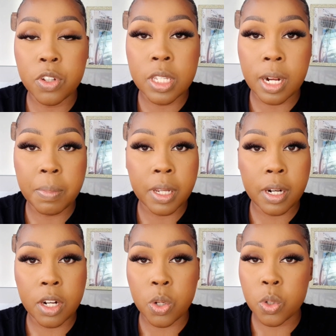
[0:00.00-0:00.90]
still a beginner,
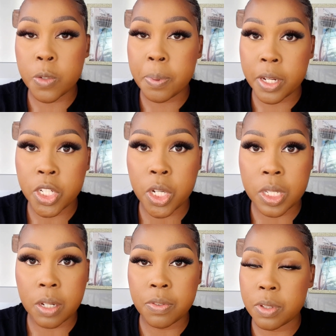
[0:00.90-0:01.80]
don't pressure
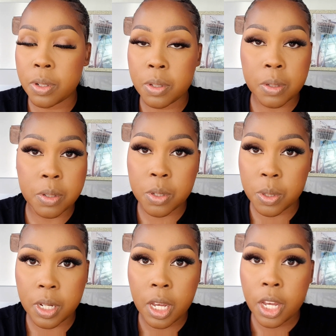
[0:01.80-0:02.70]
yourself with the nose
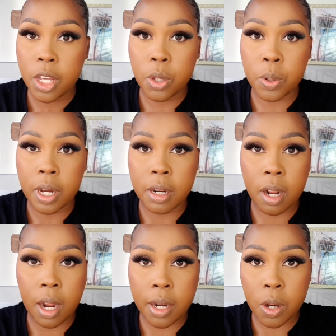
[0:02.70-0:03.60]
contour. You can
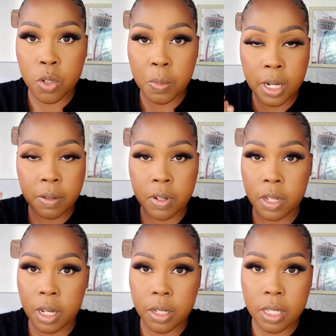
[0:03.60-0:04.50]
learn how to blend everything
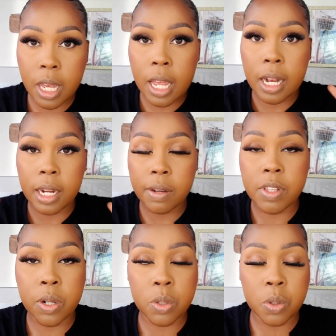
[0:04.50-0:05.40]
else. Leave the
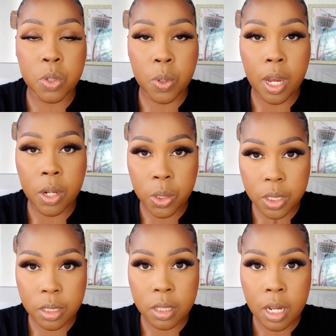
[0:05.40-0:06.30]
nose contour alone
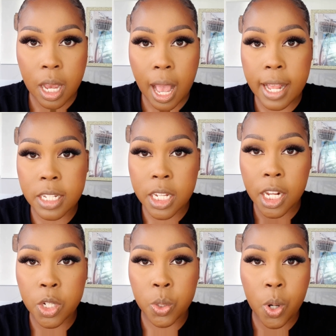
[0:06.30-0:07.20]

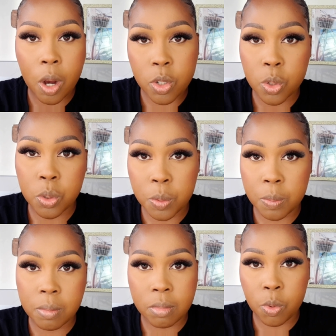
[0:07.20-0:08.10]
until you know how to
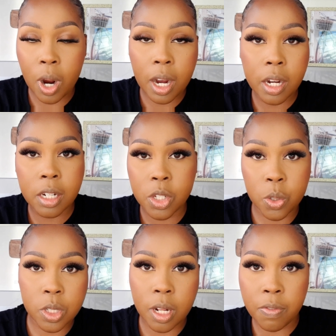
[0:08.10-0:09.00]
work
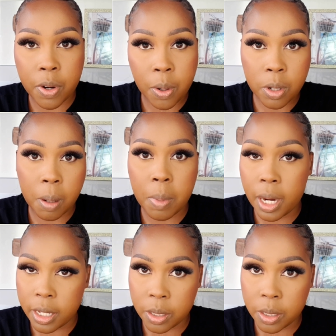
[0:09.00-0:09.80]
yourself around blending,